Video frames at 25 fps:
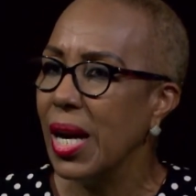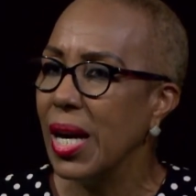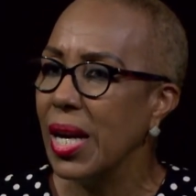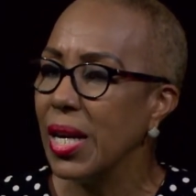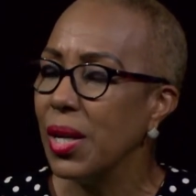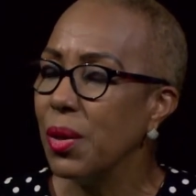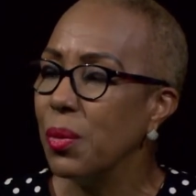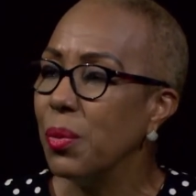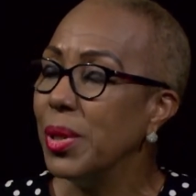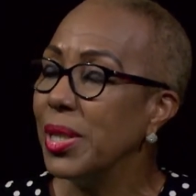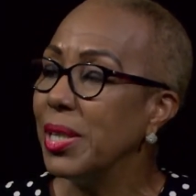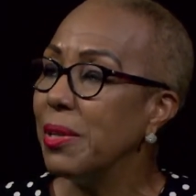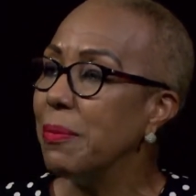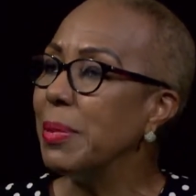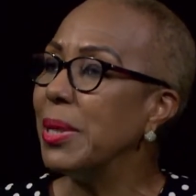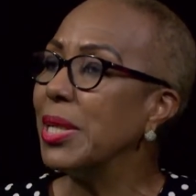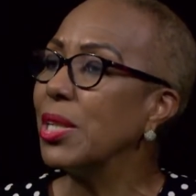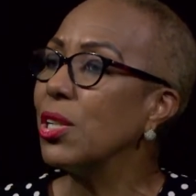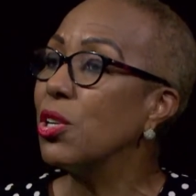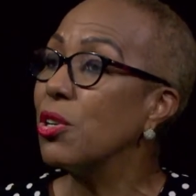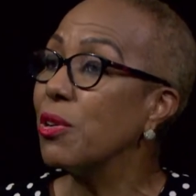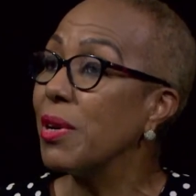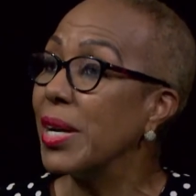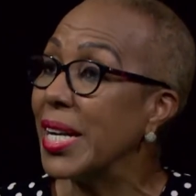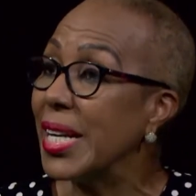It would have been
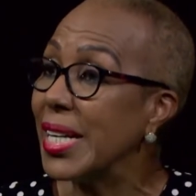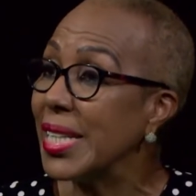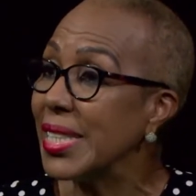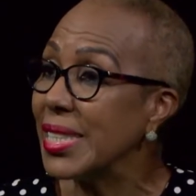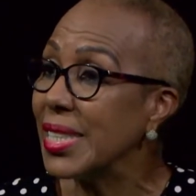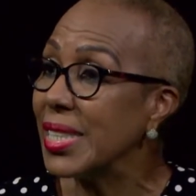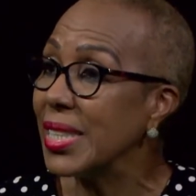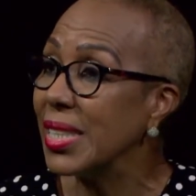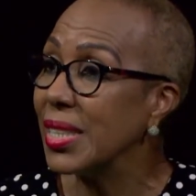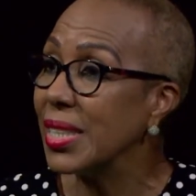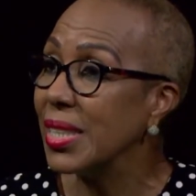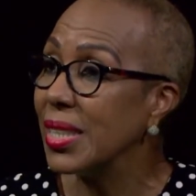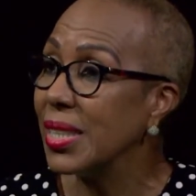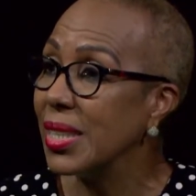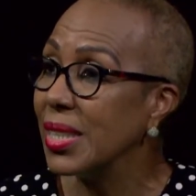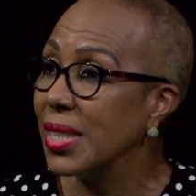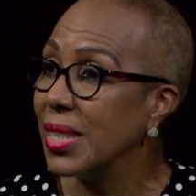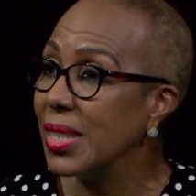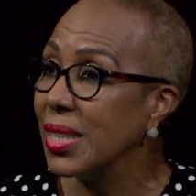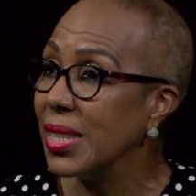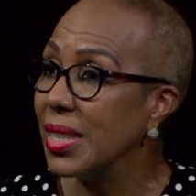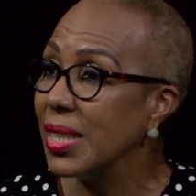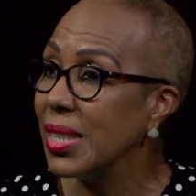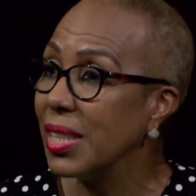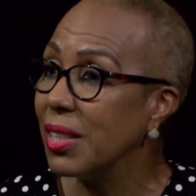great
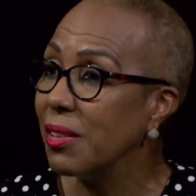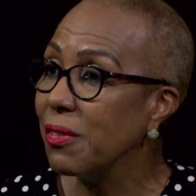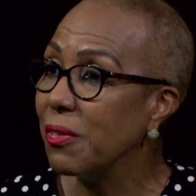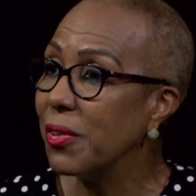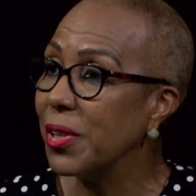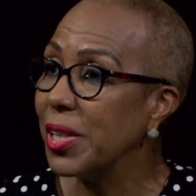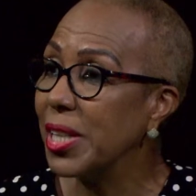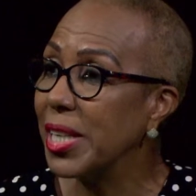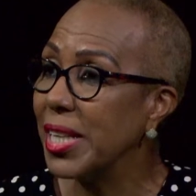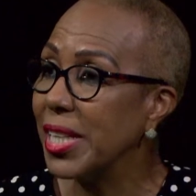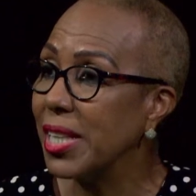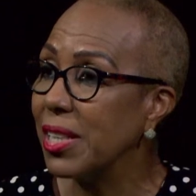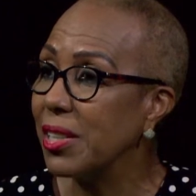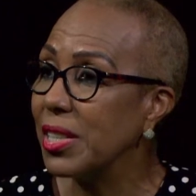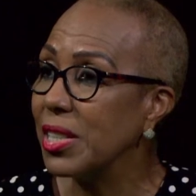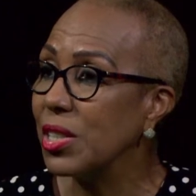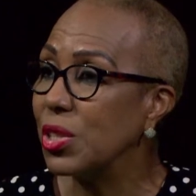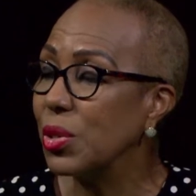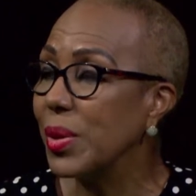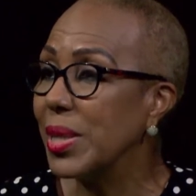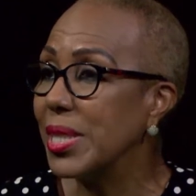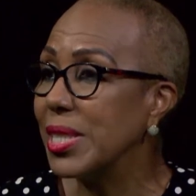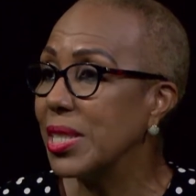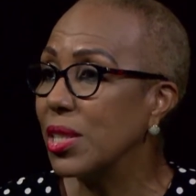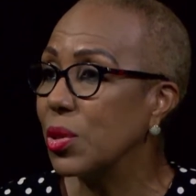if we're here in
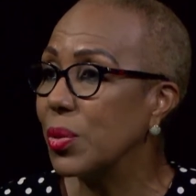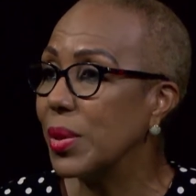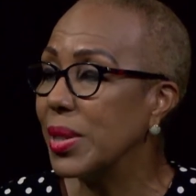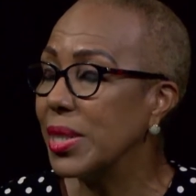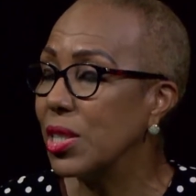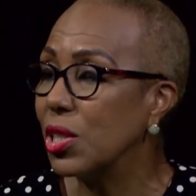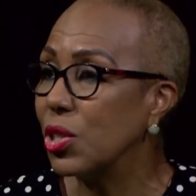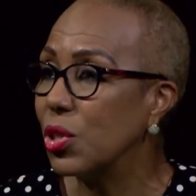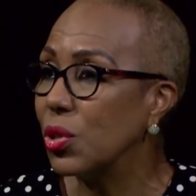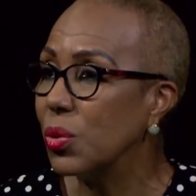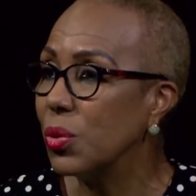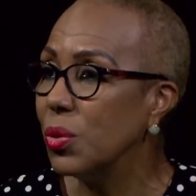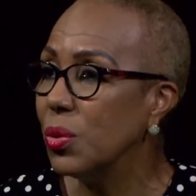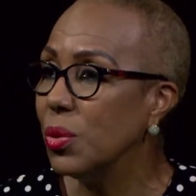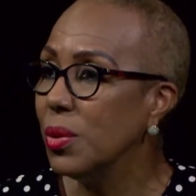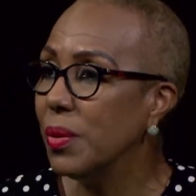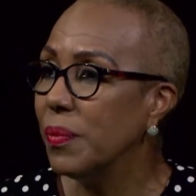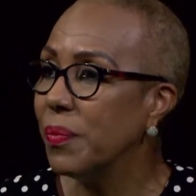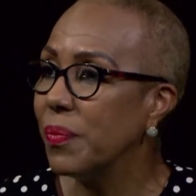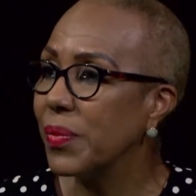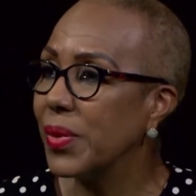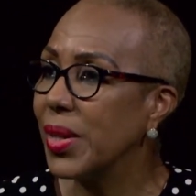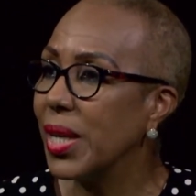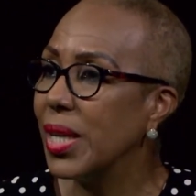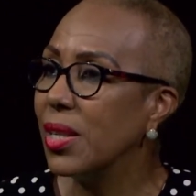2022
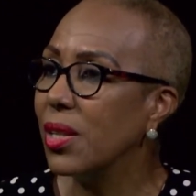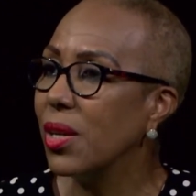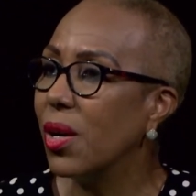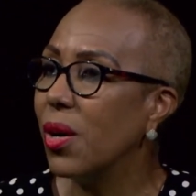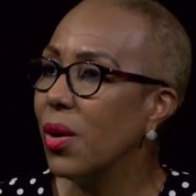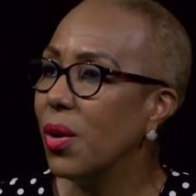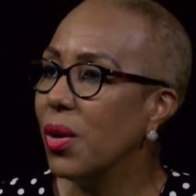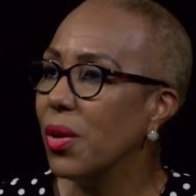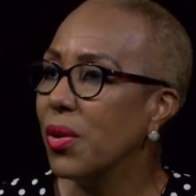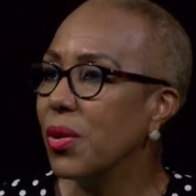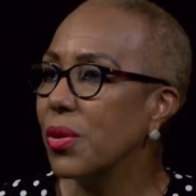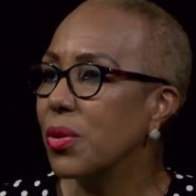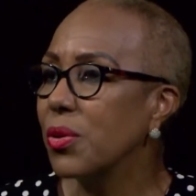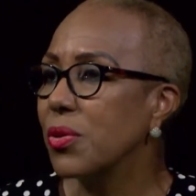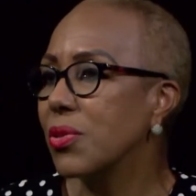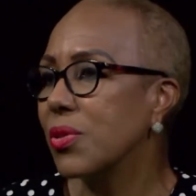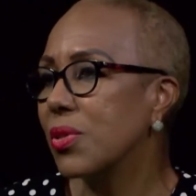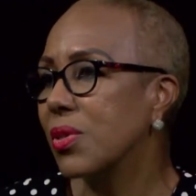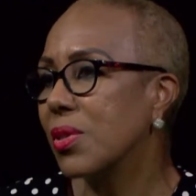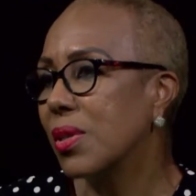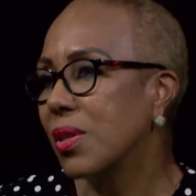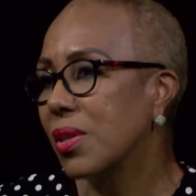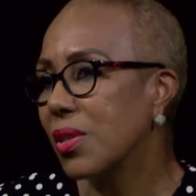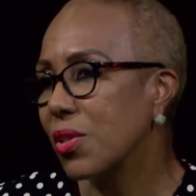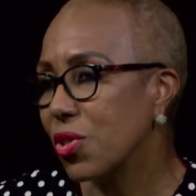and all
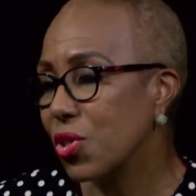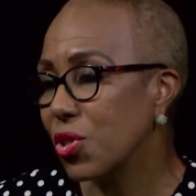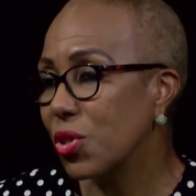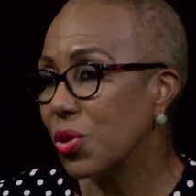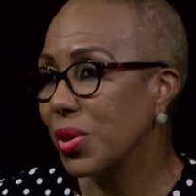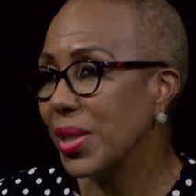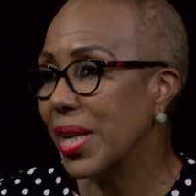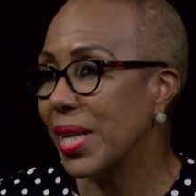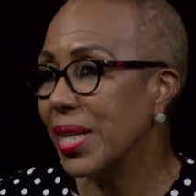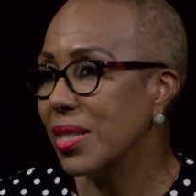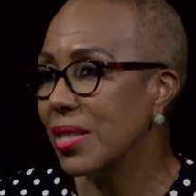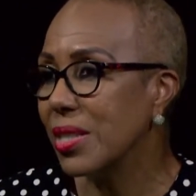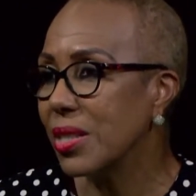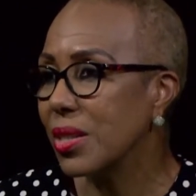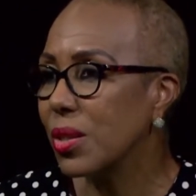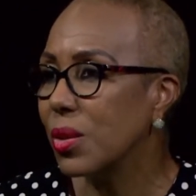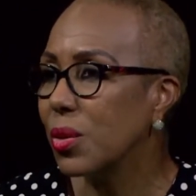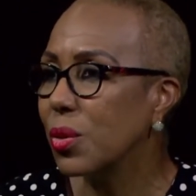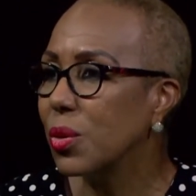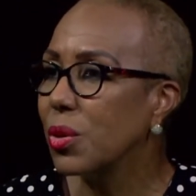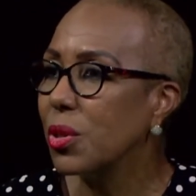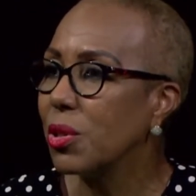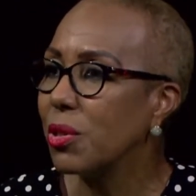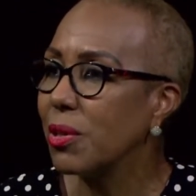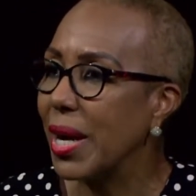those students
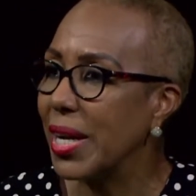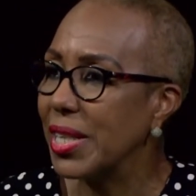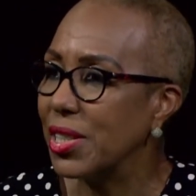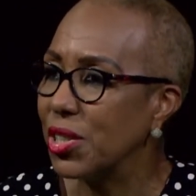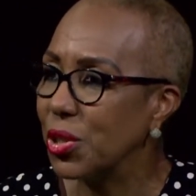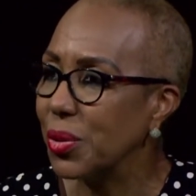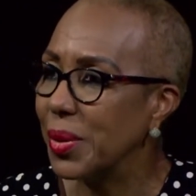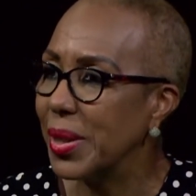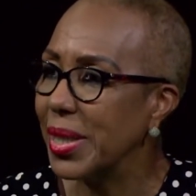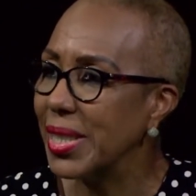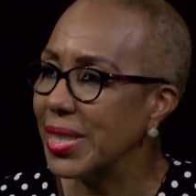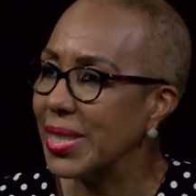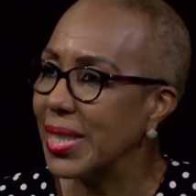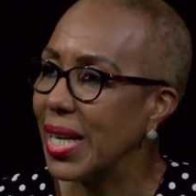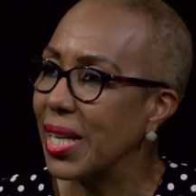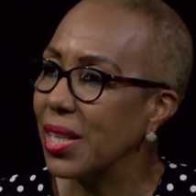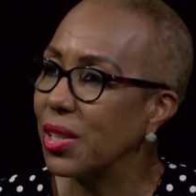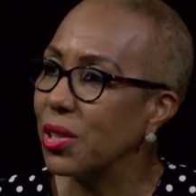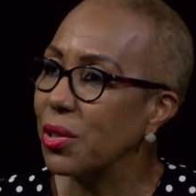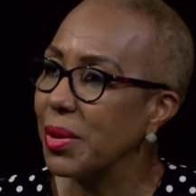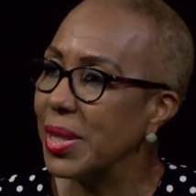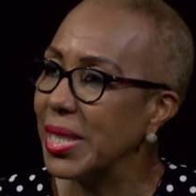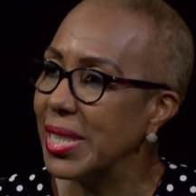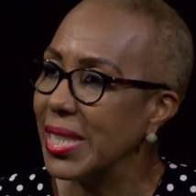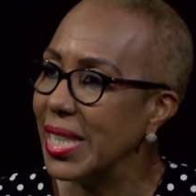who graduate at
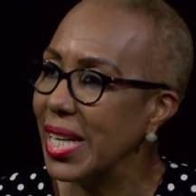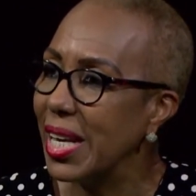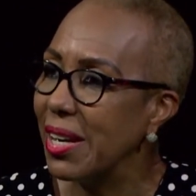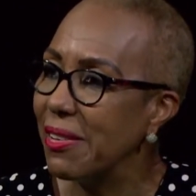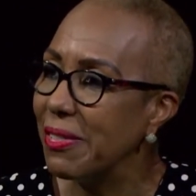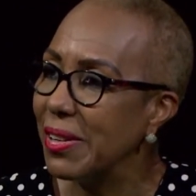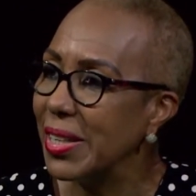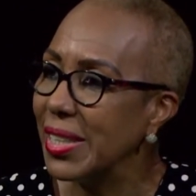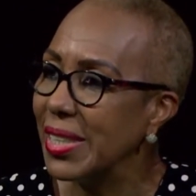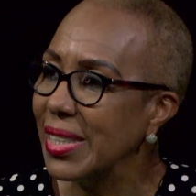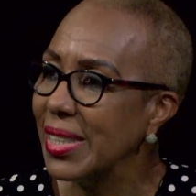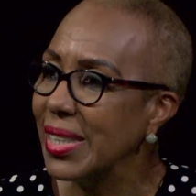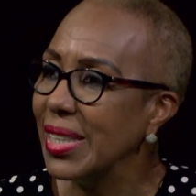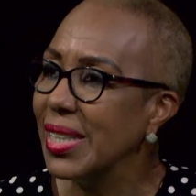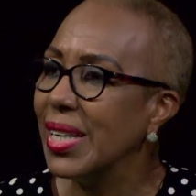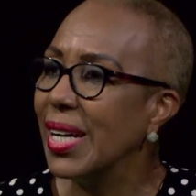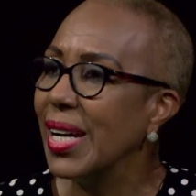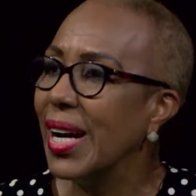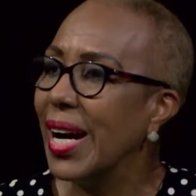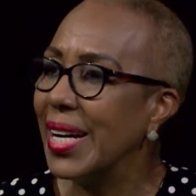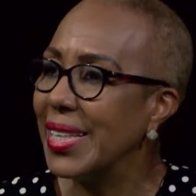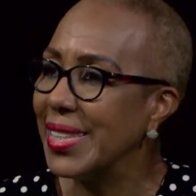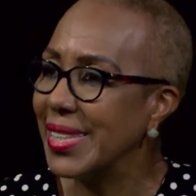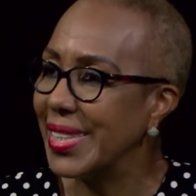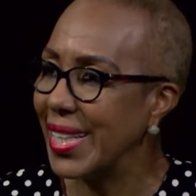grade 11
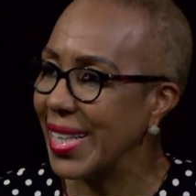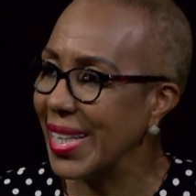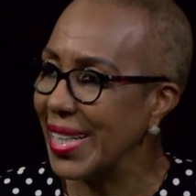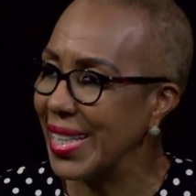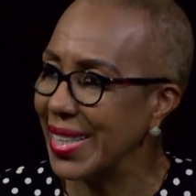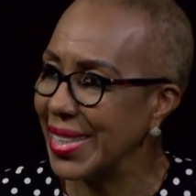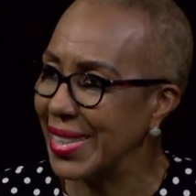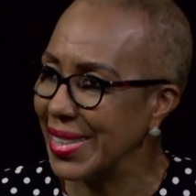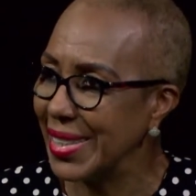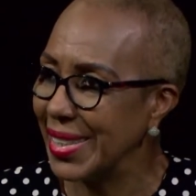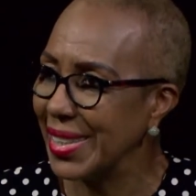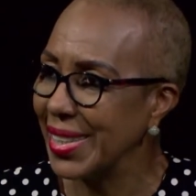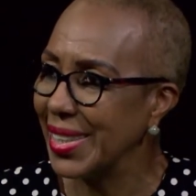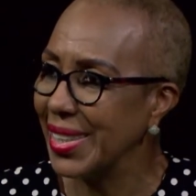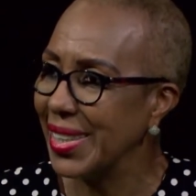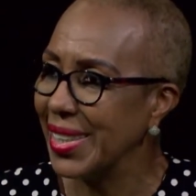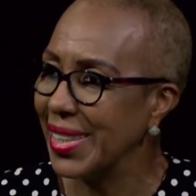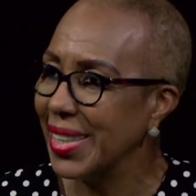attained